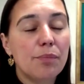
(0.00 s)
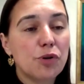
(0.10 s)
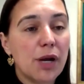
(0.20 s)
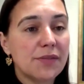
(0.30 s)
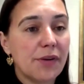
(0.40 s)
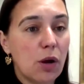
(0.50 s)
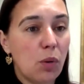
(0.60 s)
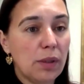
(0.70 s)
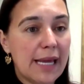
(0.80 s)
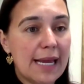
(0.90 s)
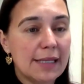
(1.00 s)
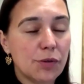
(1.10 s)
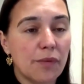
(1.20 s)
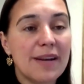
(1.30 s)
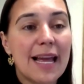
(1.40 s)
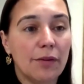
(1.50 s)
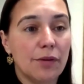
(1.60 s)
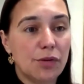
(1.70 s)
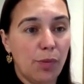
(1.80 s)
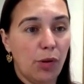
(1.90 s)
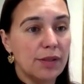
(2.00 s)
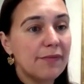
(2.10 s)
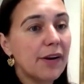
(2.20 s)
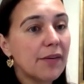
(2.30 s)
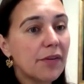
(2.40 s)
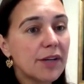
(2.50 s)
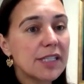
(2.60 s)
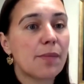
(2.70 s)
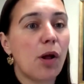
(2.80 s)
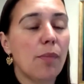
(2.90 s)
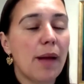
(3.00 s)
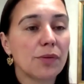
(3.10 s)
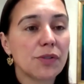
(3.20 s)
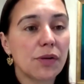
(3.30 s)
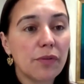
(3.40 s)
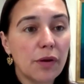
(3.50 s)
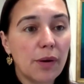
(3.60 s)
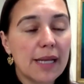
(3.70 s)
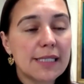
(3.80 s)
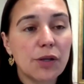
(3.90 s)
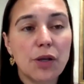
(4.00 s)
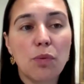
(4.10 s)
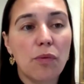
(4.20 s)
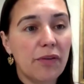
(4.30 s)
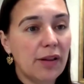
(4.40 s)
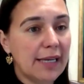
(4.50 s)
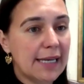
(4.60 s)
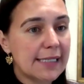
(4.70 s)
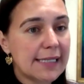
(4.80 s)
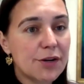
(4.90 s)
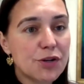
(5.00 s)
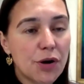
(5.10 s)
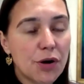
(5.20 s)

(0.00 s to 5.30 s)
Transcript: transferring only sort of negligible, very, very small amounts of fluid. So you won't feel any distension